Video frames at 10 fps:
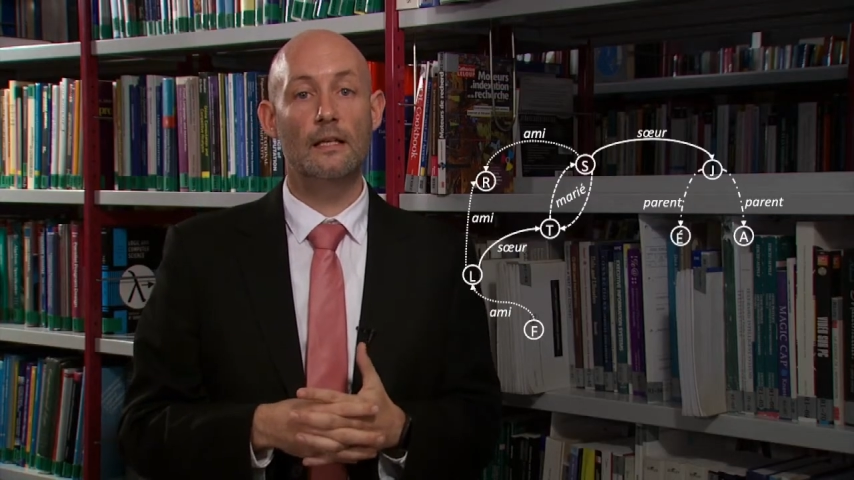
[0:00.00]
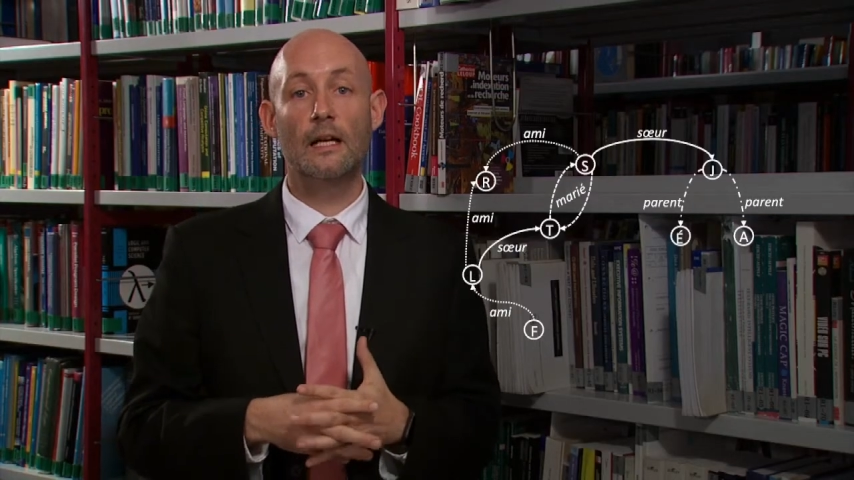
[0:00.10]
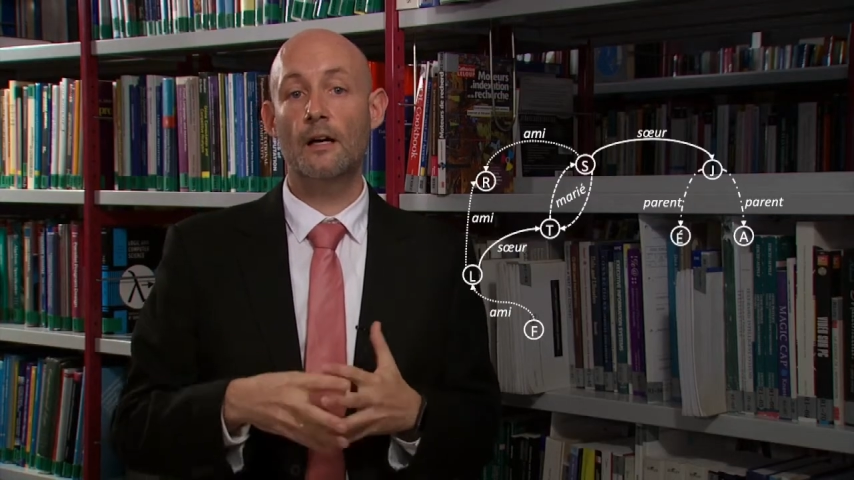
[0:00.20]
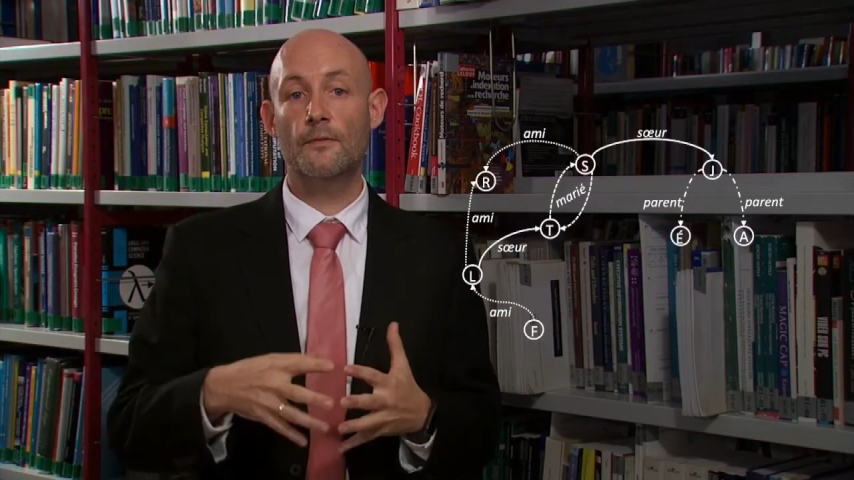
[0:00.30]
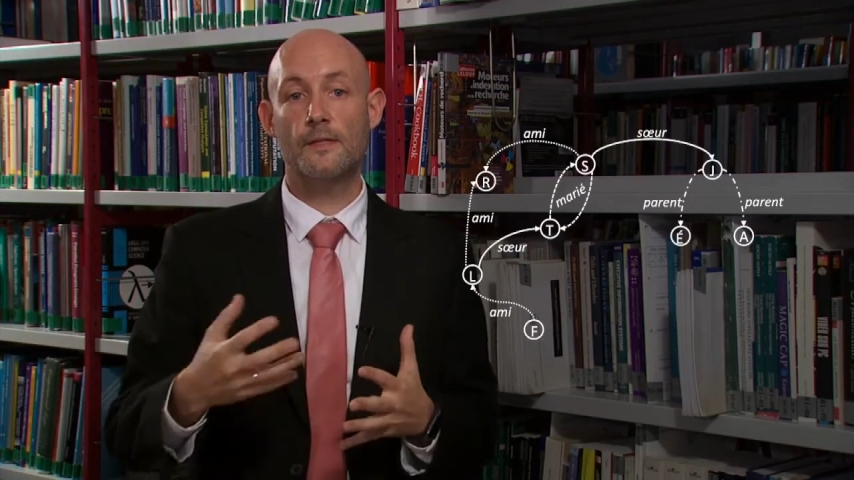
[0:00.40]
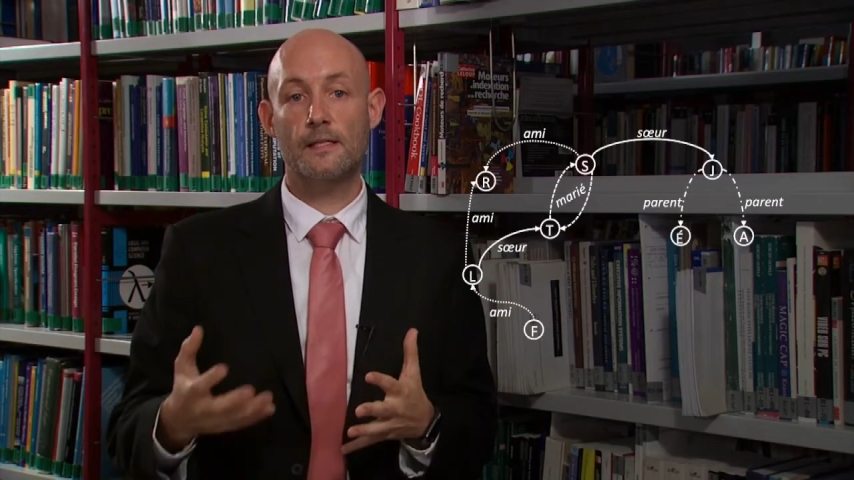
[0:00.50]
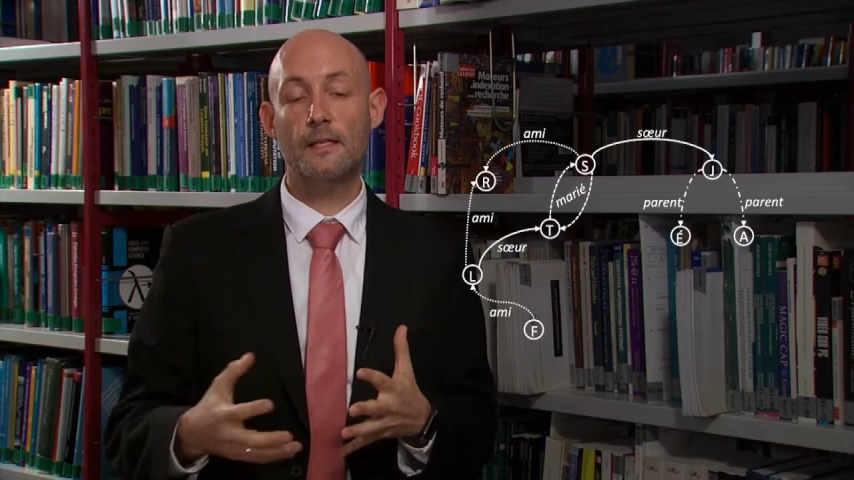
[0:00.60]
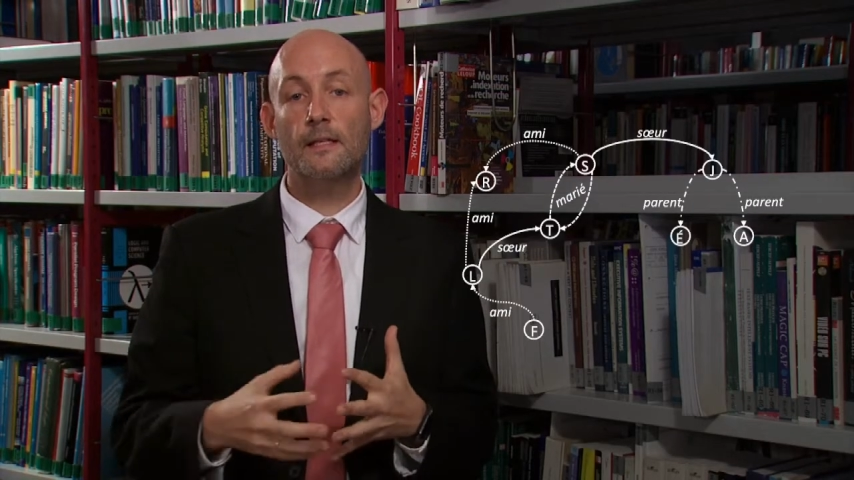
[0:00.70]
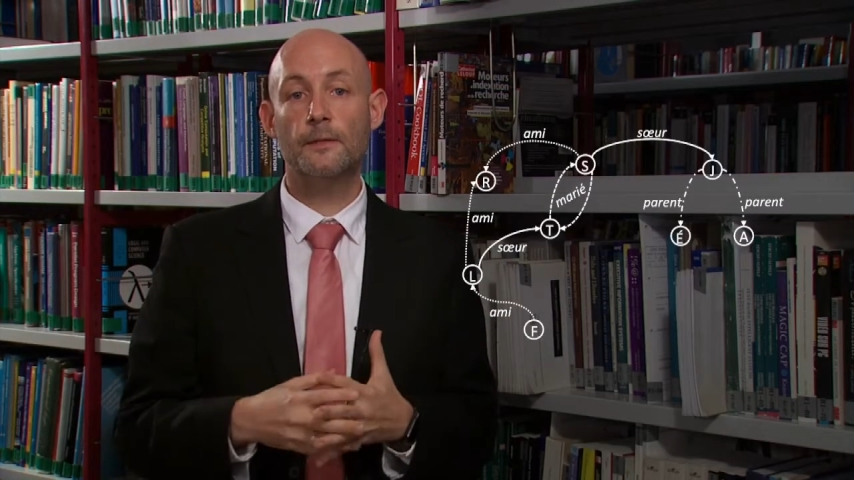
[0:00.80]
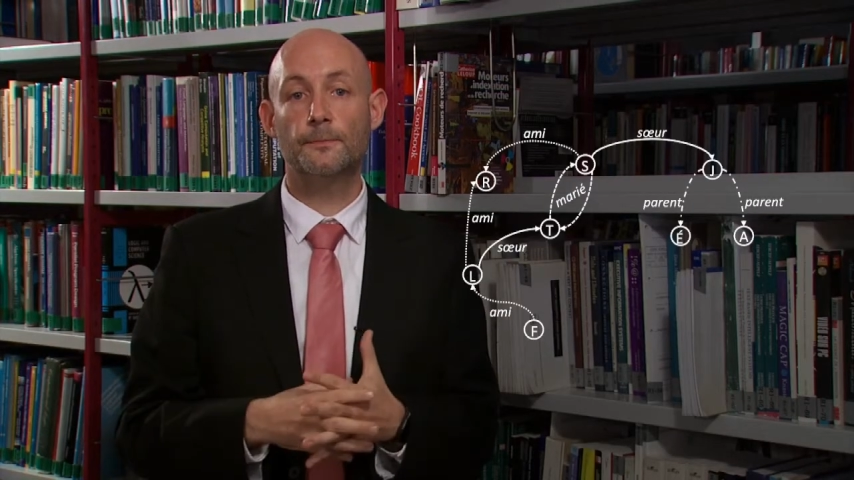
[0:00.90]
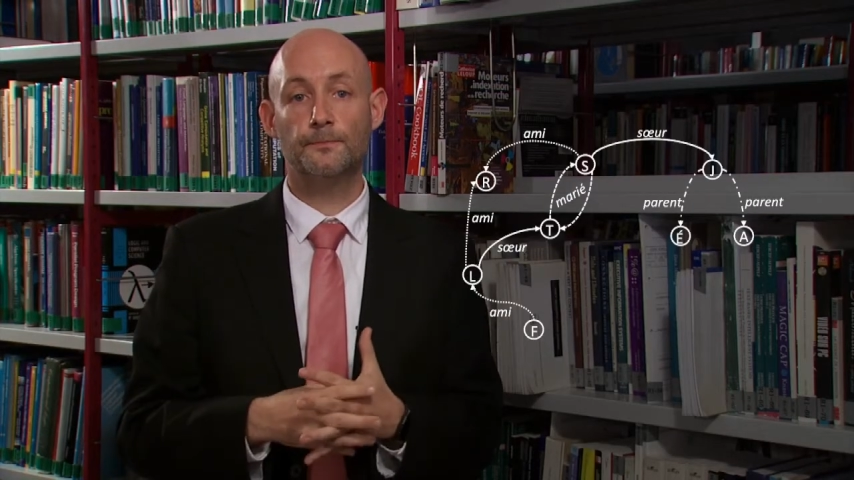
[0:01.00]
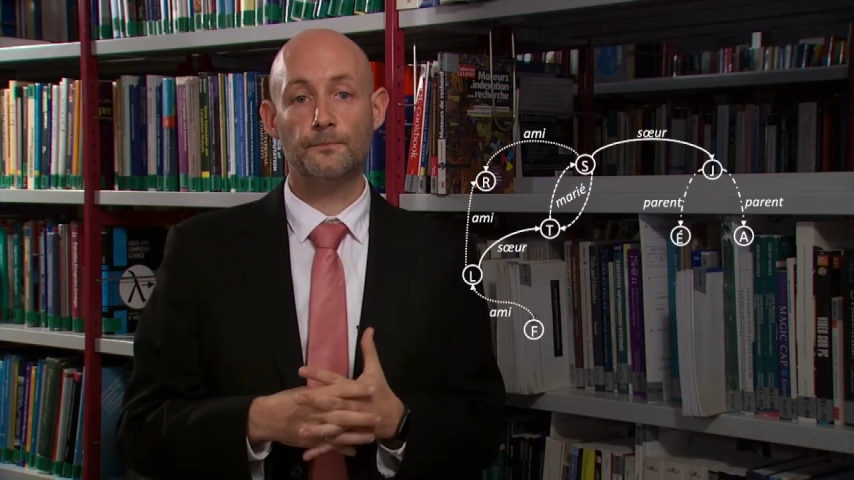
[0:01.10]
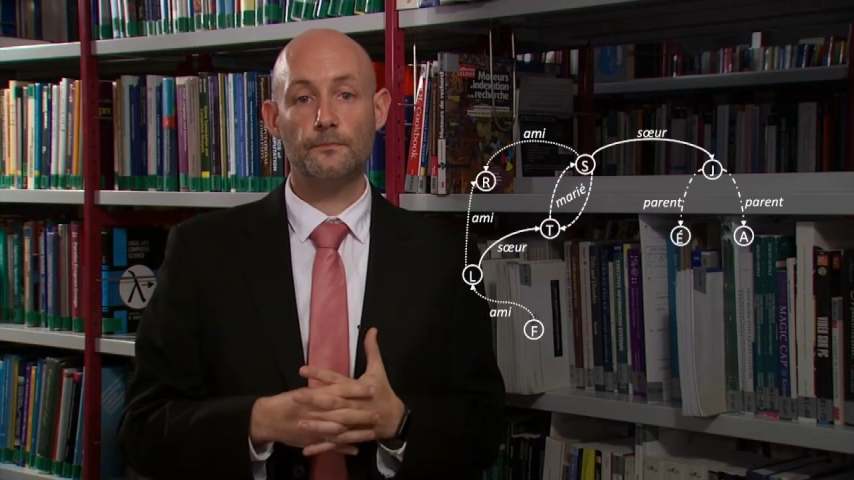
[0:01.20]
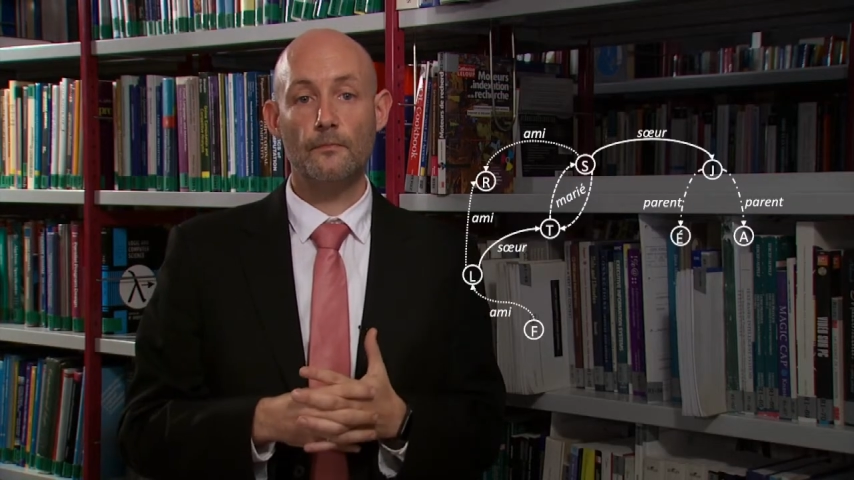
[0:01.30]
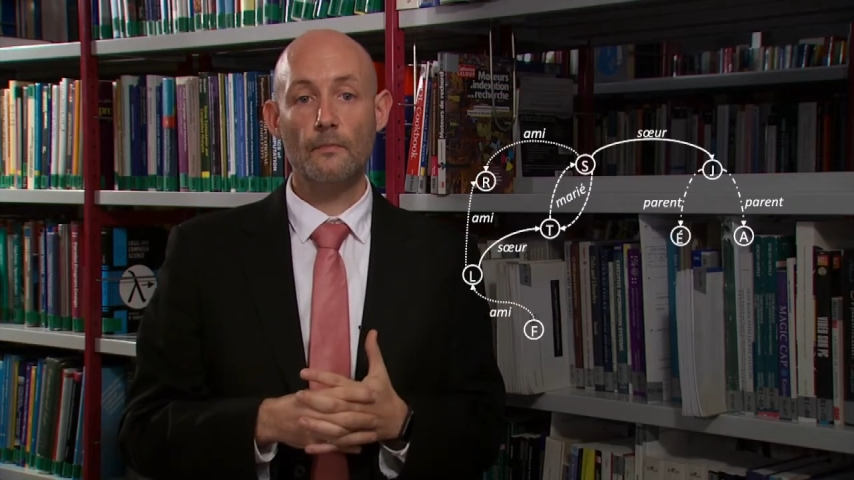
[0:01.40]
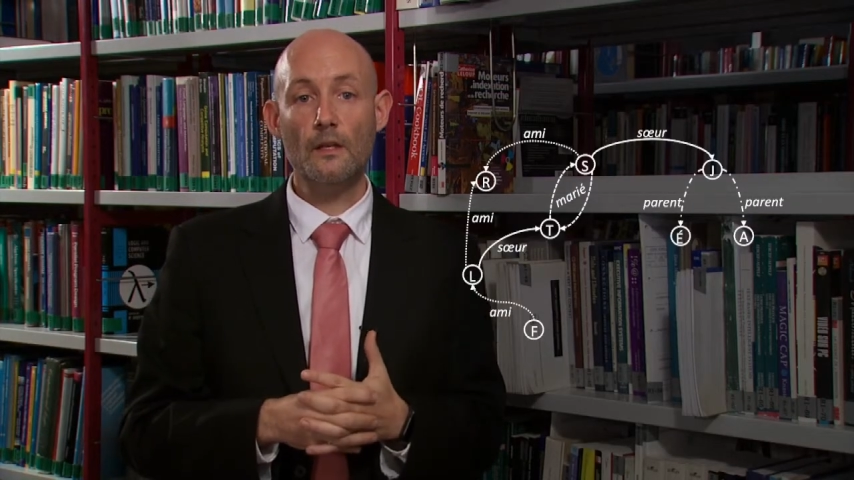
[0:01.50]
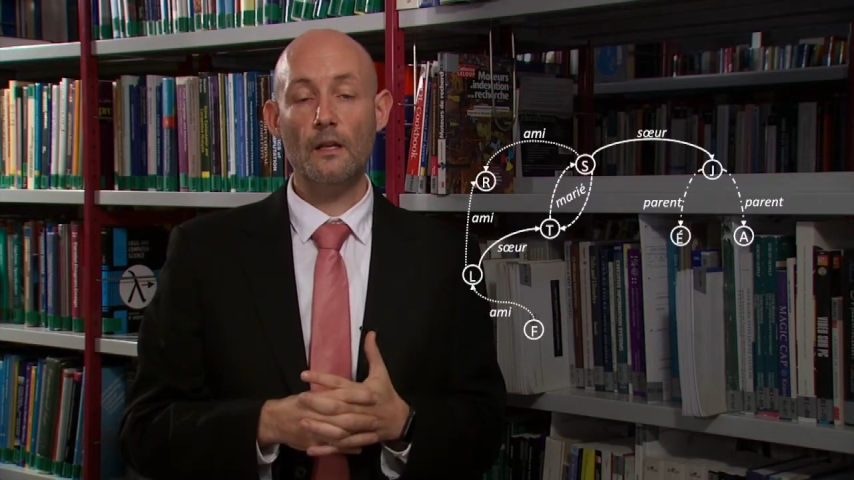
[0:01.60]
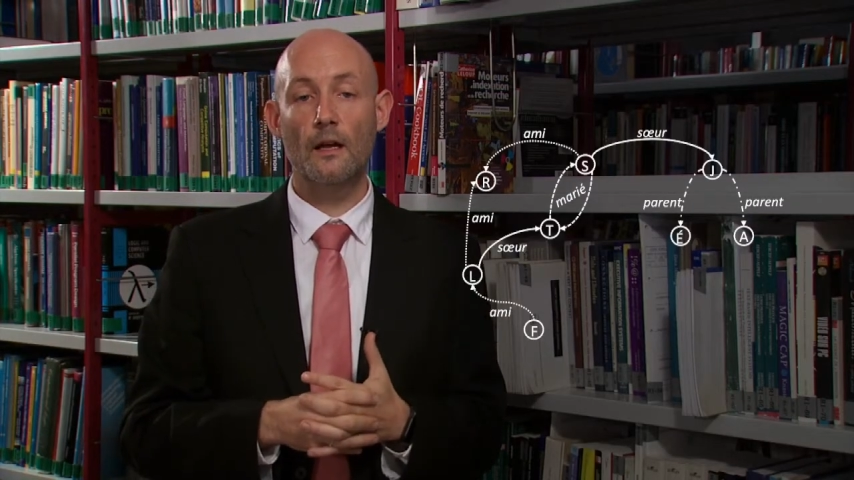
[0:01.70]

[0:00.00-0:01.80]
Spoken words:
an example amongst others.